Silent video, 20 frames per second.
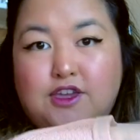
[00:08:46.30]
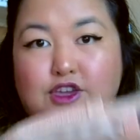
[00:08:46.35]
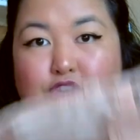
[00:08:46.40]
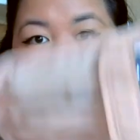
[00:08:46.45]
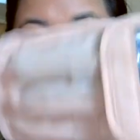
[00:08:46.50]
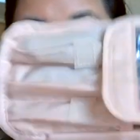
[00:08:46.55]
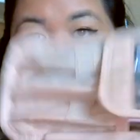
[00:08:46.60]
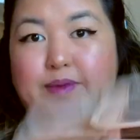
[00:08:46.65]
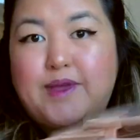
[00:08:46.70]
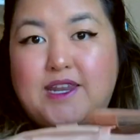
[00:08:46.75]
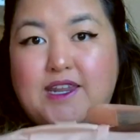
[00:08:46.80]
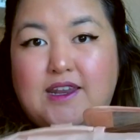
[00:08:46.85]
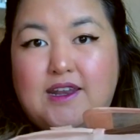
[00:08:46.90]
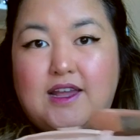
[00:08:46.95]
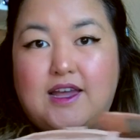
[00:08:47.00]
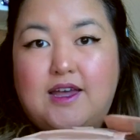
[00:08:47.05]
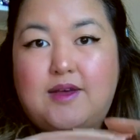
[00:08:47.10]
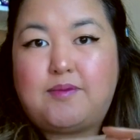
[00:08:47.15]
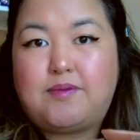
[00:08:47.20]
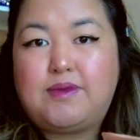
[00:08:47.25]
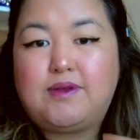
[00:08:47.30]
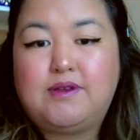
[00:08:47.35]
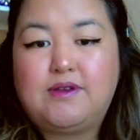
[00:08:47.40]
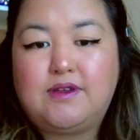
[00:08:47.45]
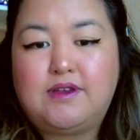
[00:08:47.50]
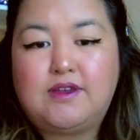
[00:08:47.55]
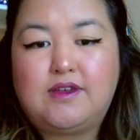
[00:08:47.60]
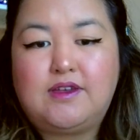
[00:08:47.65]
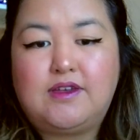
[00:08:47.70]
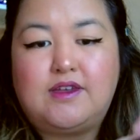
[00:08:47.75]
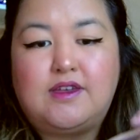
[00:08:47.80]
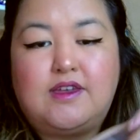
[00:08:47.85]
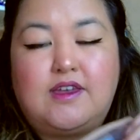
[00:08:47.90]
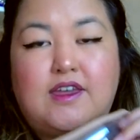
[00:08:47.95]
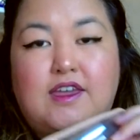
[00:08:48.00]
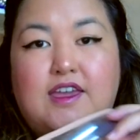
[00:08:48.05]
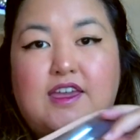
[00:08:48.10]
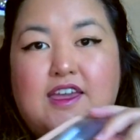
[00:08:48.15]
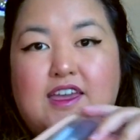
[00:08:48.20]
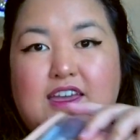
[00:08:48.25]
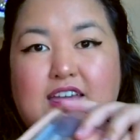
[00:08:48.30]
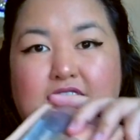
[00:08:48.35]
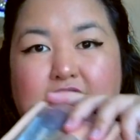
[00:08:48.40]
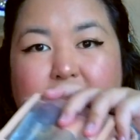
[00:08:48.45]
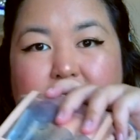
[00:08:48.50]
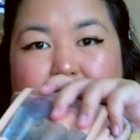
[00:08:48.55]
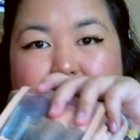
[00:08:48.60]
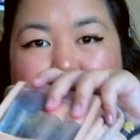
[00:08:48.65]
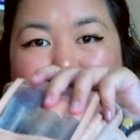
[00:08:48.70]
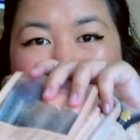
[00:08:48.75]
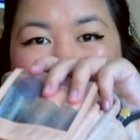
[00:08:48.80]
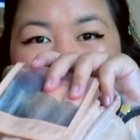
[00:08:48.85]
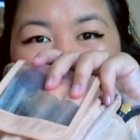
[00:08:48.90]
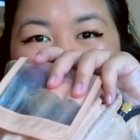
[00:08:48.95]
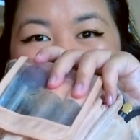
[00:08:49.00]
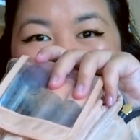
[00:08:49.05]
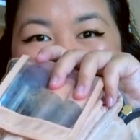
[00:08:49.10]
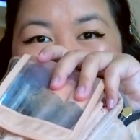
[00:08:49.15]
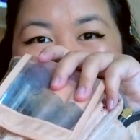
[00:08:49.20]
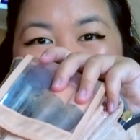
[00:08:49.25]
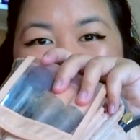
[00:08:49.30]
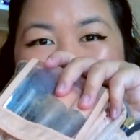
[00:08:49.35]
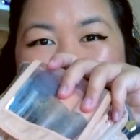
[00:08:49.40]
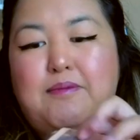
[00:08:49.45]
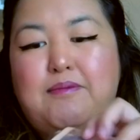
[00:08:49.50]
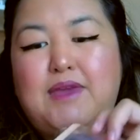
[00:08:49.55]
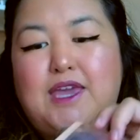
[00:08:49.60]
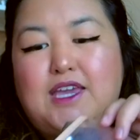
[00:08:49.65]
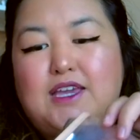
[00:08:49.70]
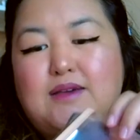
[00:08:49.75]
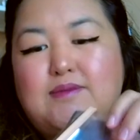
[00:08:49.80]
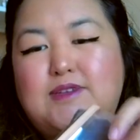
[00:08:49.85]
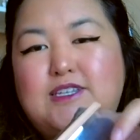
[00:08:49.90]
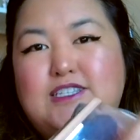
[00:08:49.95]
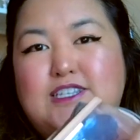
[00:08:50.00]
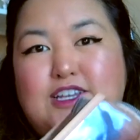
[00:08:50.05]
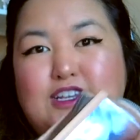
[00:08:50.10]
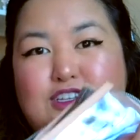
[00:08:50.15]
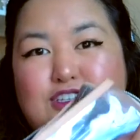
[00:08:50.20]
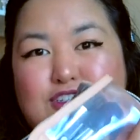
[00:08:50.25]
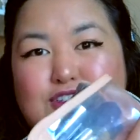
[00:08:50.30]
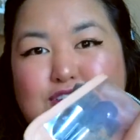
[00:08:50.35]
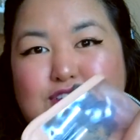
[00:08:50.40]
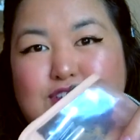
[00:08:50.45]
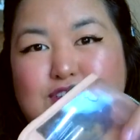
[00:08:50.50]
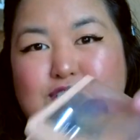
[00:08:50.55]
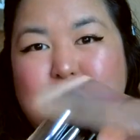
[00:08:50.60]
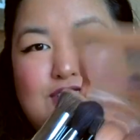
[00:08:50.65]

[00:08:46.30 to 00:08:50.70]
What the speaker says: You open it up, and these are my makeup essentials.